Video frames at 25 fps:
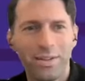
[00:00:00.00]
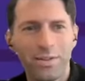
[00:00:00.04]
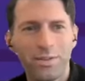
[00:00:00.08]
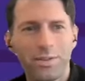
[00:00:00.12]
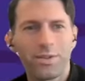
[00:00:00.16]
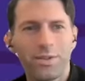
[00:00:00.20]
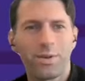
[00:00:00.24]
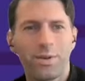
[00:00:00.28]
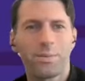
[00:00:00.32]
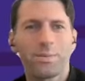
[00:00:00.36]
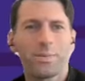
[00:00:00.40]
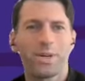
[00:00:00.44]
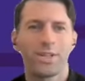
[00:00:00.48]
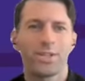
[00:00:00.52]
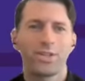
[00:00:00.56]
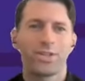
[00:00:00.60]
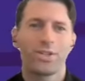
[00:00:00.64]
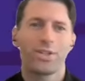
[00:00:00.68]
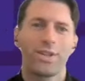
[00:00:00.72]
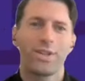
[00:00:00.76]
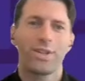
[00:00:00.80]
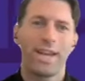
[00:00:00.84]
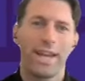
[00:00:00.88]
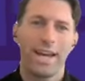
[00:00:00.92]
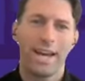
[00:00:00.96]
Thank you so
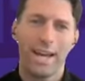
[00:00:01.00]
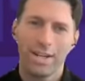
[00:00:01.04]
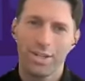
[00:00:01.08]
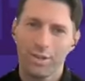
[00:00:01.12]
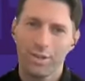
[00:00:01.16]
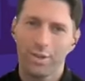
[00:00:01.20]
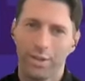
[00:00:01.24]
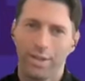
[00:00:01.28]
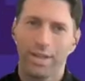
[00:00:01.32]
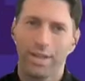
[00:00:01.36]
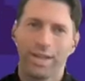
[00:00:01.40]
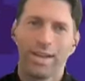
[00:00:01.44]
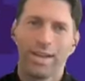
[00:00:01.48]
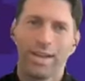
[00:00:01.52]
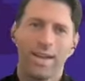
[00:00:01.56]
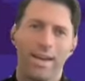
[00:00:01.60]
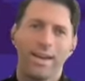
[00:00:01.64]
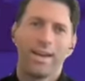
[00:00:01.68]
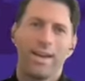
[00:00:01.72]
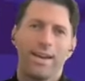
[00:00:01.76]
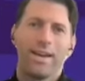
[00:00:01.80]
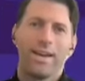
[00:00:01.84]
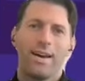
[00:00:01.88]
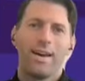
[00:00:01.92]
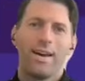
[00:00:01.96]
much, Ashley.
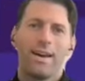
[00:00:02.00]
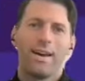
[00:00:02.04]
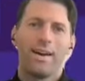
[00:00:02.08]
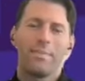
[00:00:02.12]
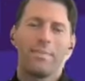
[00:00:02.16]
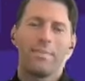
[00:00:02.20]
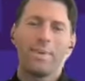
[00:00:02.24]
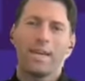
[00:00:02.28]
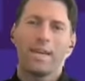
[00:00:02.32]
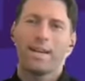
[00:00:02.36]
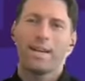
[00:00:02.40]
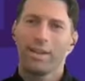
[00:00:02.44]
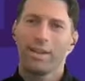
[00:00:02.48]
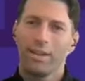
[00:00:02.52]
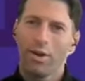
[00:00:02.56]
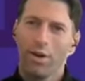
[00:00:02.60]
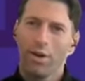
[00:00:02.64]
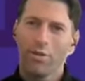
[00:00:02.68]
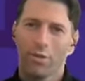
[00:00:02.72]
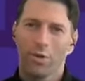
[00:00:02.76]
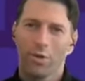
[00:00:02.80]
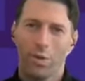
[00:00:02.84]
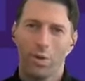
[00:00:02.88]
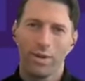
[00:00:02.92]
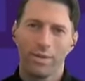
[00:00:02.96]
And
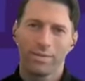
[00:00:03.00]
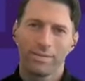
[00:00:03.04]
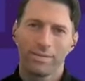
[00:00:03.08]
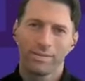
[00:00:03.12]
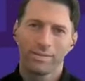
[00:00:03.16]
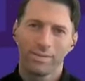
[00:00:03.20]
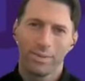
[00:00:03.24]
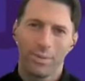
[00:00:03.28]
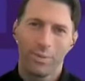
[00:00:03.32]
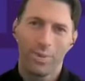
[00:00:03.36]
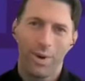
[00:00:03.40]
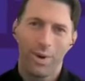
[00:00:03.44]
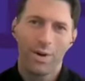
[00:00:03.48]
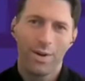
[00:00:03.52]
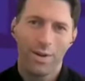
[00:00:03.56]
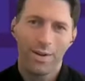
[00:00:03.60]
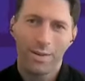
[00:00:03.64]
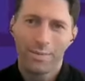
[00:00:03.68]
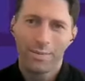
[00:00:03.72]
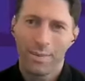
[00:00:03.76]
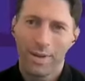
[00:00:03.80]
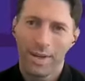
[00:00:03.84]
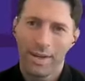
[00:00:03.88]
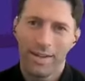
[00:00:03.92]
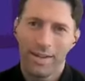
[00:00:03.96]
hello, everyone.
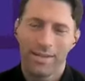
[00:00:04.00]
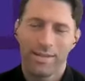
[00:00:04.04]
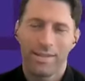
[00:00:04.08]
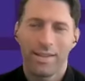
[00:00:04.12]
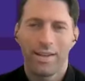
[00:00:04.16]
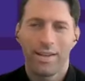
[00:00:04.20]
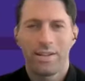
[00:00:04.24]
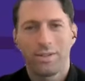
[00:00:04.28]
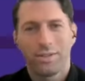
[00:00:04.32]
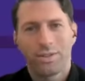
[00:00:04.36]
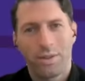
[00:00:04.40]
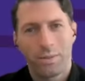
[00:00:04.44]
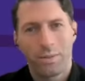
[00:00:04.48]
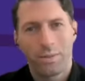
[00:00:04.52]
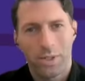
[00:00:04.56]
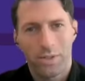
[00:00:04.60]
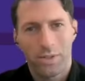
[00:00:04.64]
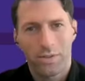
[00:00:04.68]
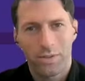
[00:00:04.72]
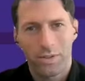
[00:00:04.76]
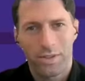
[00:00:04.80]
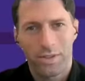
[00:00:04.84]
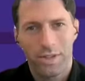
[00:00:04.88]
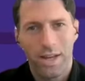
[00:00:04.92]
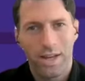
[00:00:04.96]
Welcome, and thank you so
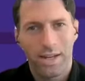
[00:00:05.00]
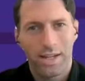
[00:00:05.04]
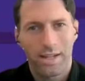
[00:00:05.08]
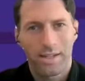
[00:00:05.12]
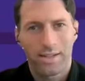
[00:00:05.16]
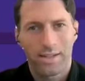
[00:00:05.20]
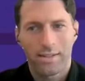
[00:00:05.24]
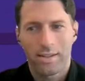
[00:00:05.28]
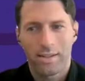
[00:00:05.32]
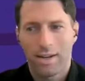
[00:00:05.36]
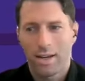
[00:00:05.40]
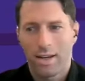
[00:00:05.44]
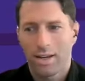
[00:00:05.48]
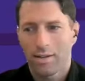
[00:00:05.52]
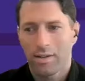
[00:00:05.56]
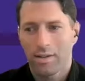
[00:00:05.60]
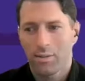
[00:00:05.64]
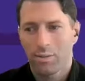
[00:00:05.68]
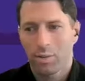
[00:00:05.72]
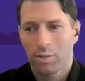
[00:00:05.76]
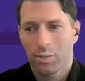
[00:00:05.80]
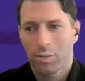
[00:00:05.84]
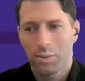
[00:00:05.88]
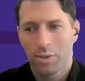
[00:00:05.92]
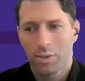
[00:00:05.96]
much for signing in today.
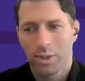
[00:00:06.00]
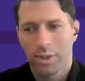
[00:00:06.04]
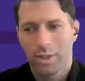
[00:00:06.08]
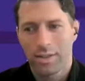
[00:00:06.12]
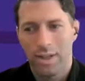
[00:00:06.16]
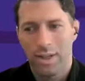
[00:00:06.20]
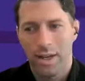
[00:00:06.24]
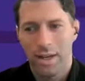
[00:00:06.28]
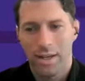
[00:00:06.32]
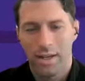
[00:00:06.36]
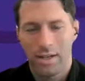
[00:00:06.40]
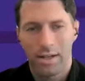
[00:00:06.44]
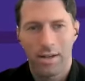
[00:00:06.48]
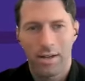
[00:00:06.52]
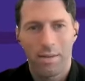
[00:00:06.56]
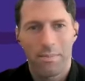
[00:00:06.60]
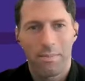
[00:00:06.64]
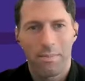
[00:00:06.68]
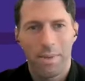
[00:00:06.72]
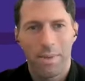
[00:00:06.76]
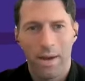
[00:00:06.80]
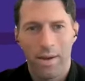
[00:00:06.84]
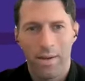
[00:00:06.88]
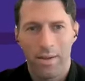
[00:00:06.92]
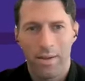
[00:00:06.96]
We're really excited
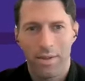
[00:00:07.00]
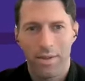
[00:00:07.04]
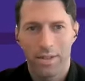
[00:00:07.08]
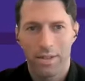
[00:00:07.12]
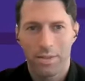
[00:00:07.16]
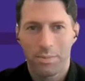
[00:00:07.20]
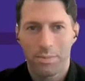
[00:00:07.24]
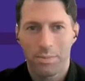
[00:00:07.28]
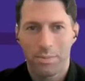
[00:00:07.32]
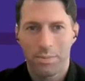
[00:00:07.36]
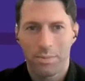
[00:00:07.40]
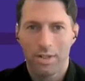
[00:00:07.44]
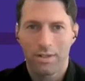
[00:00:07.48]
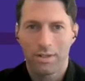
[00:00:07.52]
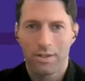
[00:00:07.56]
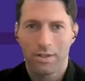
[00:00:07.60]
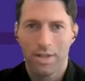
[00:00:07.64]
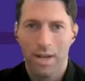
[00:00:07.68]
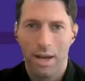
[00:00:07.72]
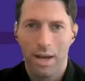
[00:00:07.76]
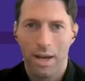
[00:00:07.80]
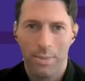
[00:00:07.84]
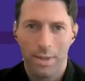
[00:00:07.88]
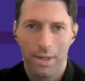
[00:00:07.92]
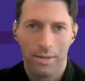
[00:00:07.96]
about this particular
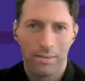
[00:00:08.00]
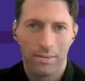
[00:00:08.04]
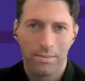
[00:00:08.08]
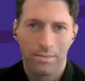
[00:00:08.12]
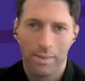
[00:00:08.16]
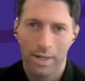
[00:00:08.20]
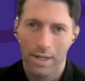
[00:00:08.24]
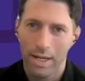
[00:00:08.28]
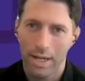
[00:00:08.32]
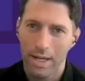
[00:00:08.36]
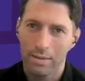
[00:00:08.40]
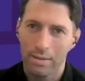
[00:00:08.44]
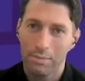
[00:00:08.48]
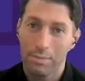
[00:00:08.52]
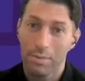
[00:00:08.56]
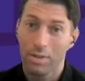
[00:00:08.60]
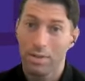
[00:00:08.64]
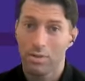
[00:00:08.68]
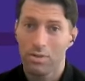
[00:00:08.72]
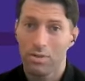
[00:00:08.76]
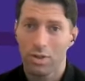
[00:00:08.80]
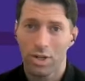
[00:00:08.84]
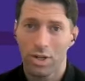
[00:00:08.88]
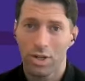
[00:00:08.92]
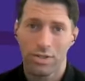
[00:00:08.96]
topic. My name
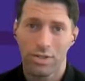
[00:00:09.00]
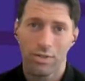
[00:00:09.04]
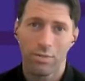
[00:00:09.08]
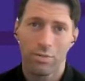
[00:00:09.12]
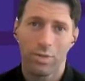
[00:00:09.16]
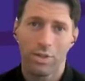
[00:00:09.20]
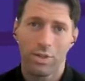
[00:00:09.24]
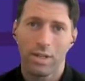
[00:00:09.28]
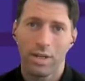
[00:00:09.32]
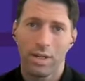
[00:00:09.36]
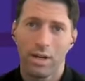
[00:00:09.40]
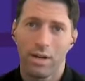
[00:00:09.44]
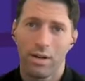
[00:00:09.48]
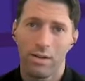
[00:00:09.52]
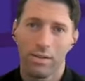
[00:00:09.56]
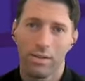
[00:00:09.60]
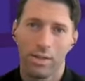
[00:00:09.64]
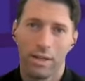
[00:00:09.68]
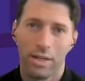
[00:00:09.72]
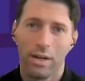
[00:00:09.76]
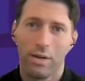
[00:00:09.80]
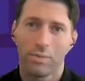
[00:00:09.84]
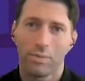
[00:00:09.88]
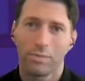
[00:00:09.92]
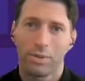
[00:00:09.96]
is Justin
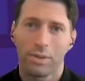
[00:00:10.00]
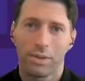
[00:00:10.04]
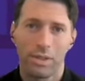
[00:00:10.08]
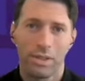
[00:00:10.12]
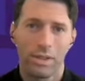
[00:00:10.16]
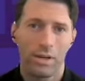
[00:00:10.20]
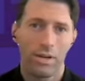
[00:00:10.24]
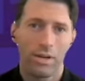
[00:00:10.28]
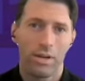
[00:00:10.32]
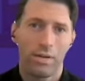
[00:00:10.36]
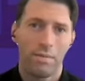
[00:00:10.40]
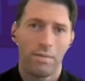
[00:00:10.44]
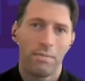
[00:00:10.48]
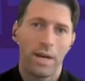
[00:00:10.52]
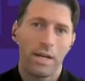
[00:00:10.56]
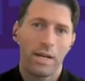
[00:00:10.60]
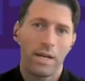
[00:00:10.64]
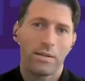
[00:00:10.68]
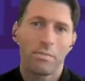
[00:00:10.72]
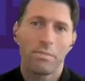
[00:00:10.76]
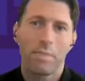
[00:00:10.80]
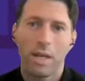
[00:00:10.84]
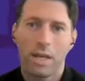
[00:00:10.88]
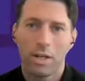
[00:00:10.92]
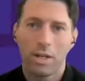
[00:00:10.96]
Waddell. I help to lead our
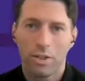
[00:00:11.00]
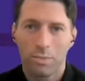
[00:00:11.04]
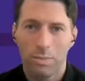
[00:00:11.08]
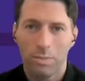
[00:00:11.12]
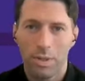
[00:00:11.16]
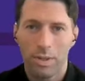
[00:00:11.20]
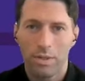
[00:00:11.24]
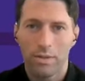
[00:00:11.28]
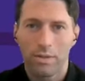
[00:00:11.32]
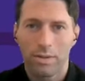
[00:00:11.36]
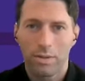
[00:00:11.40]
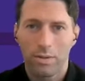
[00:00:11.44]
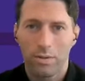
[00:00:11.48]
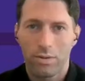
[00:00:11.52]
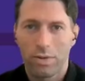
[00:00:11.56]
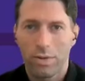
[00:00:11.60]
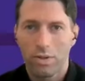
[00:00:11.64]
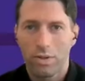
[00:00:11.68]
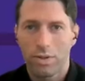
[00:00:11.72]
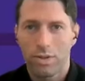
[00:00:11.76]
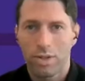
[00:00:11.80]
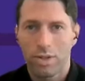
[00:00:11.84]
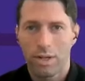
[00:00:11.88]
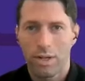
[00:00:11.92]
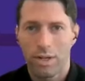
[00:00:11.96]
impact management
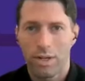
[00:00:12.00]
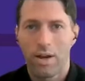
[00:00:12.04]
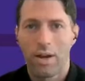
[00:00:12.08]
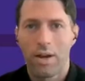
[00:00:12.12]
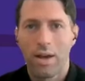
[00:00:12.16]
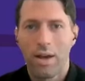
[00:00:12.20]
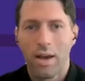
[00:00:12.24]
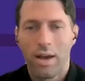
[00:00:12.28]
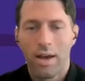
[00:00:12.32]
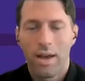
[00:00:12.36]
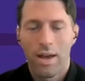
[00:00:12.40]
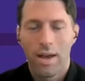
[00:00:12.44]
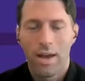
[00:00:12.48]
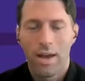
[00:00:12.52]
solutions here.